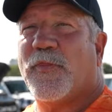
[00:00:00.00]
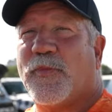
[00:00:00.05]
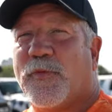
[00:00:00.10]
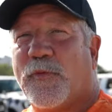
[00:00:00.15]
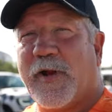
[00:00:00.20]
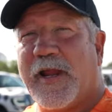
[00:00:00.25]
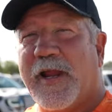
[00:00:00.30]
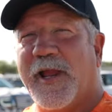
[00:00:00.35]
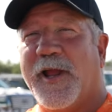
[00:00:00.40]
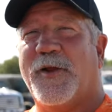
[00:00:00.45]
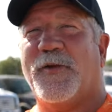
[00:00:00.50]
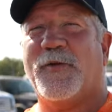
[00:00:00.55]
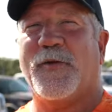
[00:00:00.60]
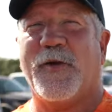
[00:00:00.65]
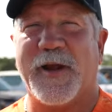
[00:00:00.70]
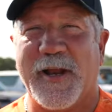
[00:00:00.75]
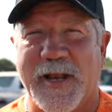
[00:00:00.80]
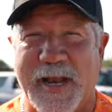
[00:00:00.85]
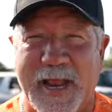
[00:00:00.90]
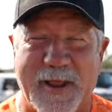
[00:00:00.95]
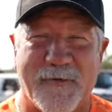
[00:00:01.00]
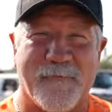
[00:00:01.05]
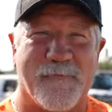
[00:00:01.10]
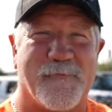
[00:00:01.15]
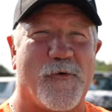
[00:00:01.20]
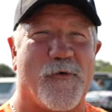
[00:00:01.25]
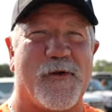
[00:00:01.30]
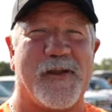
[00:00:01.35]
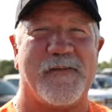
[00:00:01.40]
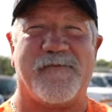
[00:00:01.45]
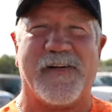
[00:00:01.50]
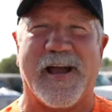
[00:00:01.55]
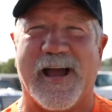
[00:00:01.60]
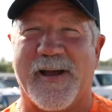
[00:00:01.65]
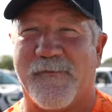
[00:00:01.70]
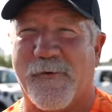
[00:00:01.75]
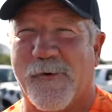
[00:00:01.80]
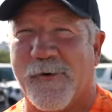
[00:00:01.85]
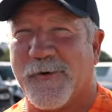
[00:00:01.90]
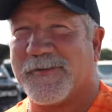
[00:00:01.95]

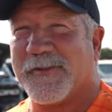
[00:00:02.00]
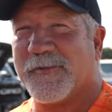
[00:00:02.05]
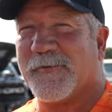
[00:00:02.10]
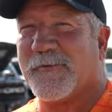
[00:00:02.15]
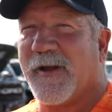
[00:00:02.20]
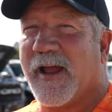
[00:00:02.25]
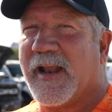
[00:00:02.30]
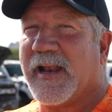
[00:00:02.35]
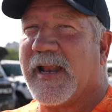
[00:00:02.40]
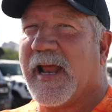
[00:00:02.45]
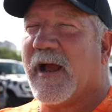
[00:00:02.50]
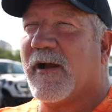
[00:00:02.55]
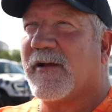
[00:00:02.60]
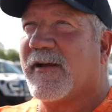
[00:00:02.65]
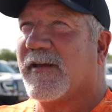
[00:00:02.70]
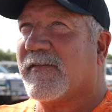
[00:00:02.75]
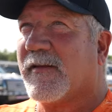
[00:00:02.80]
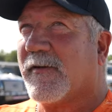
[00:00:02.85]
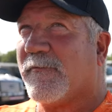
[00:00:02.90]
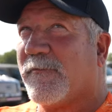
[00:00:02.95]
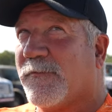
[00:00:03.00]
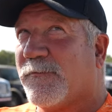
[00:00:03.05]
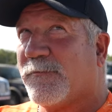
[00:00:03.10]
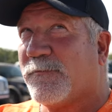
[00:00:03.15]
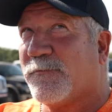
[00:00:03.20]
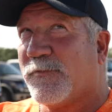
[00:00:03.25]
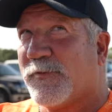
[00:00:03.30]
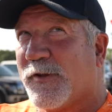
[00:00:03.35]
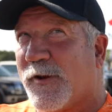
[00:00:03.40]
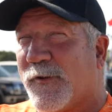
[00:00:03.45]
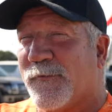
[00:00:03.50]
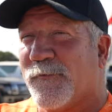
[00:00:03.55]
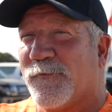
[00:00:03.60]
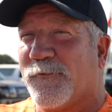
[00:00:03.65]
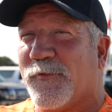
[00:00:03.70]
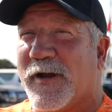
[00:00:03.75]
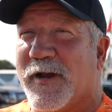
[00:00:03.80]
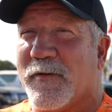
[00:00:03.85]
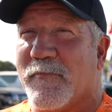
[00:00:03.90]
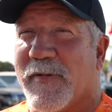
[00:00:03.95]
345 horses right now, because a certain
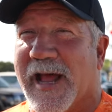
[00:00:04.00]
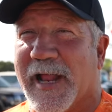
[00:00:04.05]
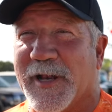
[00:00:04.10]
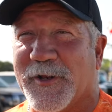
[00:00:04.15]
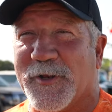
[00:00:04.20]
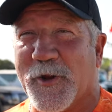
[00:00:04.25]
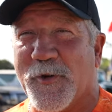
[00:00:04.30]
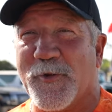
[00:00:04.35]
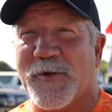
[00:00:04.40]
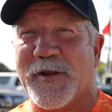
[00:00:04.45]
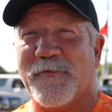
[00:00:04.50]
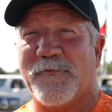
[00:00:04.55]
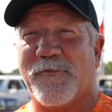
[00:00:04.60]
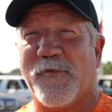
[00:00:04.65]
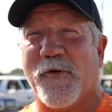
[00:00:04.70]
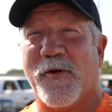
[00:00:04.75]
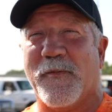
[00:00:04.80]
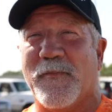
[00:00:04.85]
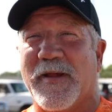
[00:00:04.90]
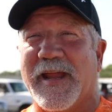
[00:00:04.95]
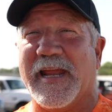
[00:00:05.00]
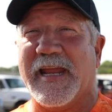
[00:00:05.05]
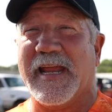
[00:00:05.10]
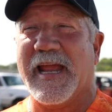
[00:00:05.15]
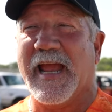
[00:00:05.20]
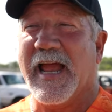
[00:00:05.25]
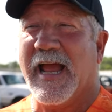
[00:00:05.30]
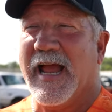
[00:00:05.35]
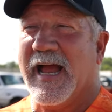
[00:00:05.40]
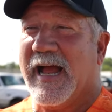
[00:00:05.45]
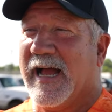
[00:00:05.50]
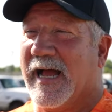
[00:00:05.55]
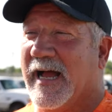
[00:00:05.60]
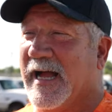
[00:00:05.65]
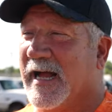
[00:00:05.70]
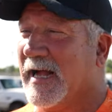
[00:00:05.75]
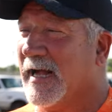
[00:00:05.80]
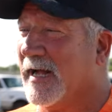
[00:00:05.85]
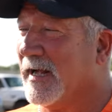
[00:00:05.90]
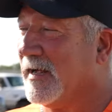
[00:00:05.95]
friend of mine tuned it for me.
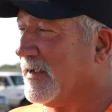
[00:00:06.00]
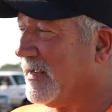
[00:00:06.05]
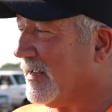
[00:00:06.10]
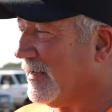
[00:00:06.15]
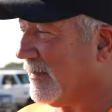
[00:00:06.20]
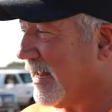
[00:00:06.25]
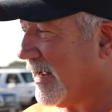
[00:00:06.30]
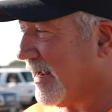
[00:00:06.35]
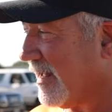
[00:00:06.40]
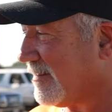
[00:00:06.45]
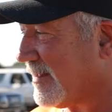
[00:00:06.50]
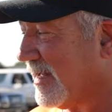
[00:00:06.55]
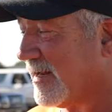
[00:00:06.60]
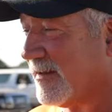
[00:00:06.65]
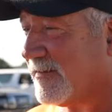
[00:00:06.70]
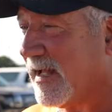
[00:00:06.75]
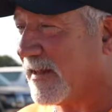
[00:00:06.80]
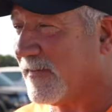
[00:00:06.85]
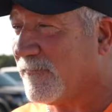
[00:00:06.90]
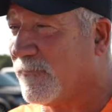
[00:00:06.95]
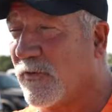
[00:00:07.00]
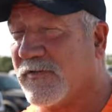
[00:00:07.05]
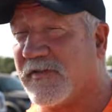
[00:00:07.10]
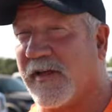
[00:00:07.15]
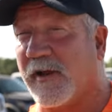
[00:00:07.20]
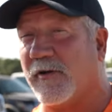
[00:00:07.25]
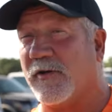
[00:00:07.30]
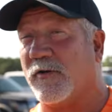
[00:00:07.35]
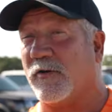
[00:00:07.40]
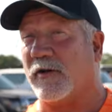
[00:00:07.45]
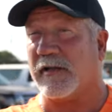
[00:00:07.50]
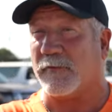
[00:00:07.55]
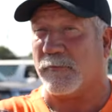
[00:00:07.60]
Like I said, it's got the four cylinder.